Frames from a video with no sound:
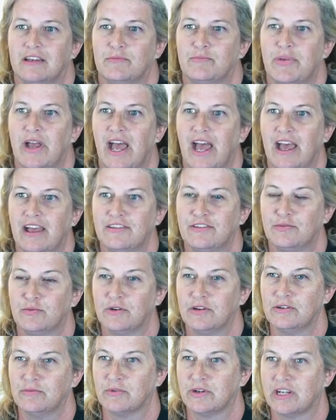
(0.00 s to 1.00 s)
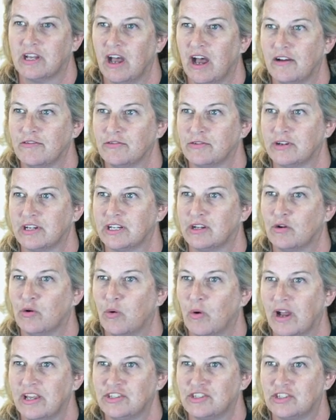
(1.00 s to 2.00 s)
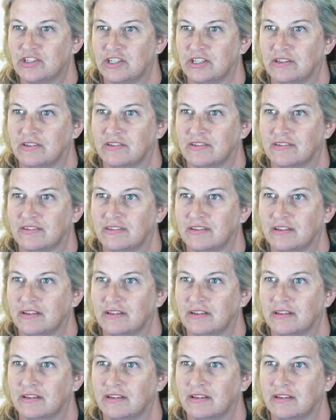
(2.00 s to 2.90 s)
Password recovery questions.